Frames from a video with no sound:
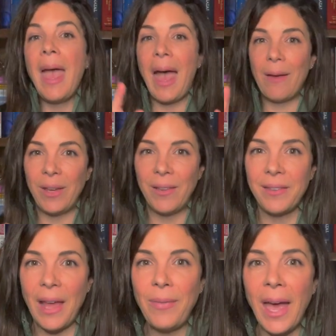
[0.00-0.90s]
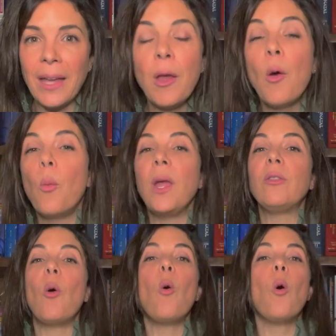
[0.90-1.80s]
Having said that,
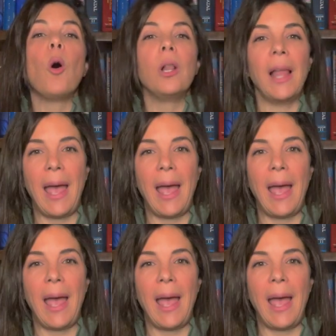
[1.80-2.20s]
we've all